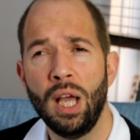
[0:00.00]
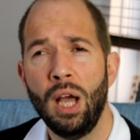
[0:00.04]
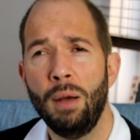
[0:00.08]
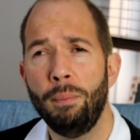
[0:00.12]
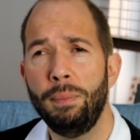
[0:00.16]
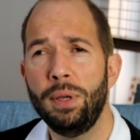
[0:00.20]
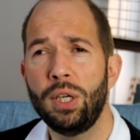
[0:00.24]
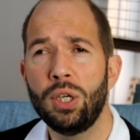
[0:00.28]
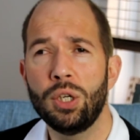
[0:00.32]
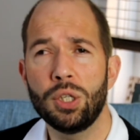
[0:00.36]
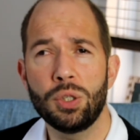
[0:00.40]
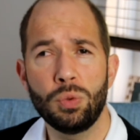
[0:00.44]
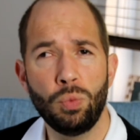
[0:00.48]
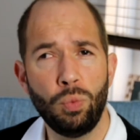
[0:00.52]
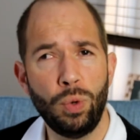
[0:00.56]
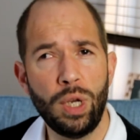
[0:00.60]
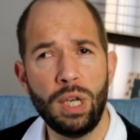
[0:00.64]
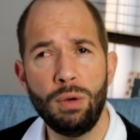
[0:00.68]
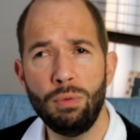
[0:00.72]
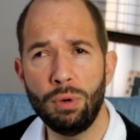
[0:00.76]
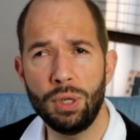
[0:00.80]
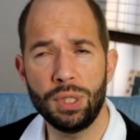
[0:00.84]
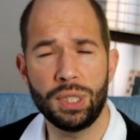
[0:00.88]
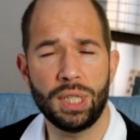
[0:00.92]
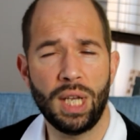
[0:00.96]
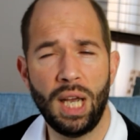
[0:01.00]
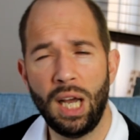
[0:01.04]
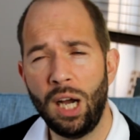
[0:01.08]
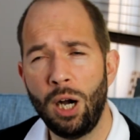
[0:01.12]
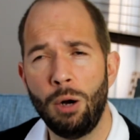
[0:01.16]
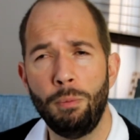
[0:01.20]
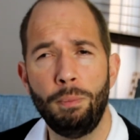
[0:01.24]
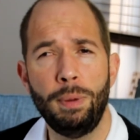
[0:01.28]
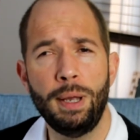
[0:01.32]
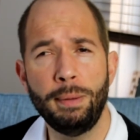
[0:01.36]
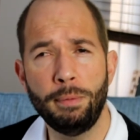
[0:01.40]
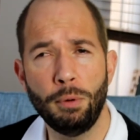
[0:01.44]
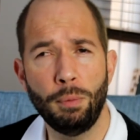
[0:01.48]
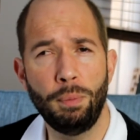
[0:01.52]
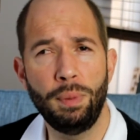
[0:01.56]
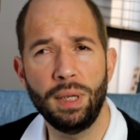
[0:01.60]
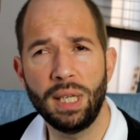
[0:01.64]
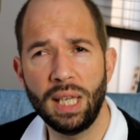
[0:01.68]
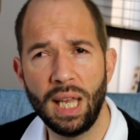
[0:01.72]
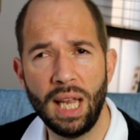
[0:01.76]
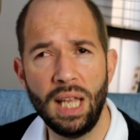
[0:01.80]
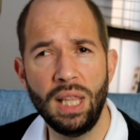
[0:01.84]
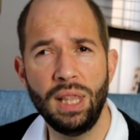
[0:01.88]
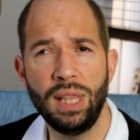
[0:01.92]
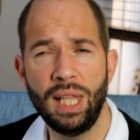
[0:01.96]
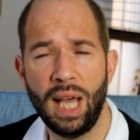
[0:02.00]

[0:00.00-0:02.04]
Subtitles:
because we want to help people begin